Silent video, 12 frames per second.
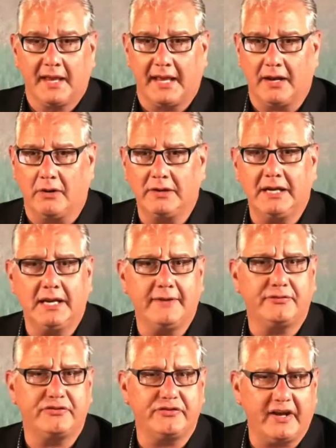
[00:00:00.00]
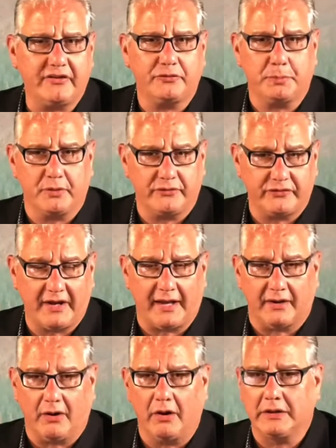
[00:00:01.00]
it only leaves
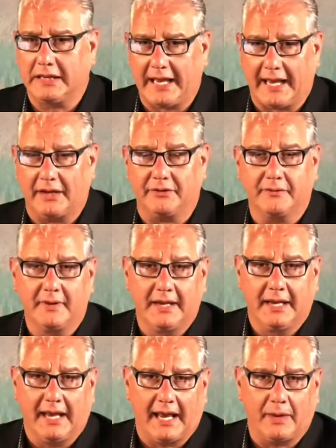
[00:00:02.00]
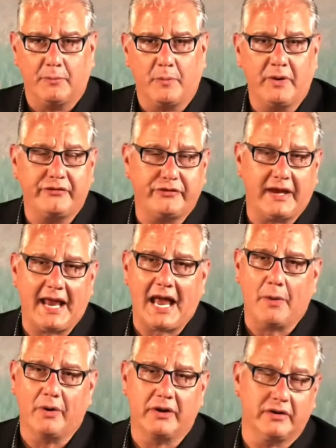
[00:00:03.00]
6% on land. And when we see
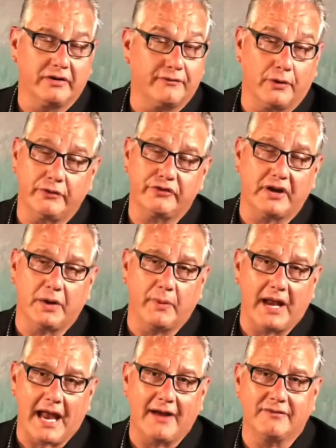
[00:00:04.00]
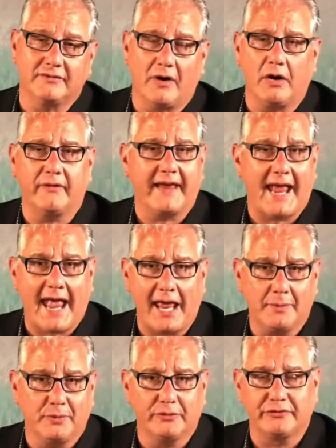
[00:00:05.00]
what a diversity we have of all the
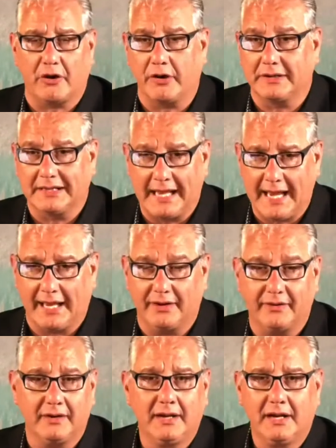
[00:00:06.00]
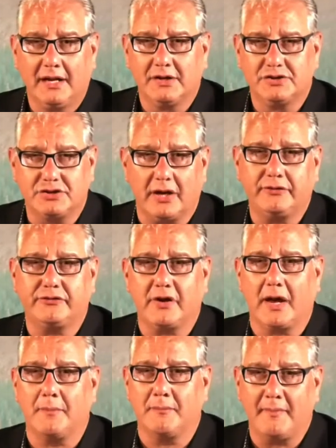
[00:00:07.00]
animals on land, just
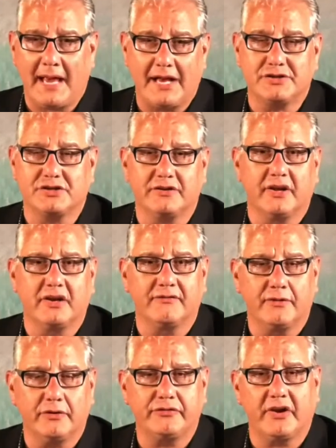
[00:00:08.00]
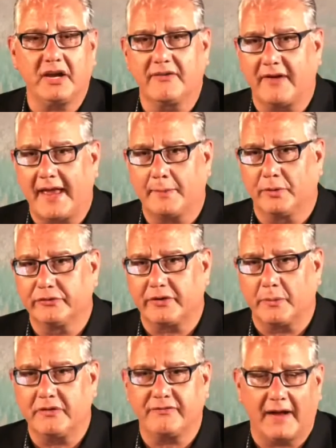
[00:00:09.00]
imagine the diversity of animals
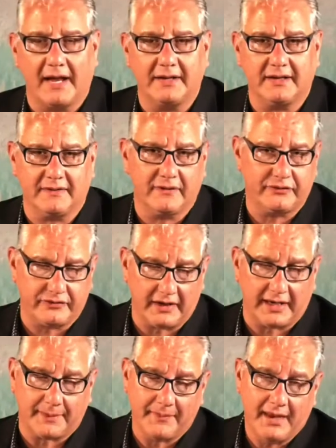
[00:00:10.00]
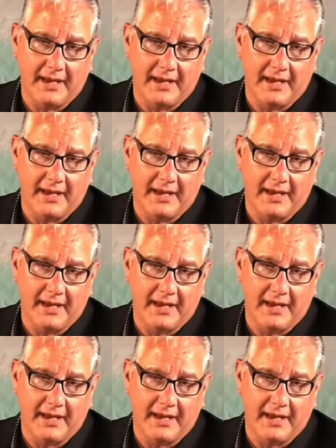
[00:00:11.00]
that we find in the sea.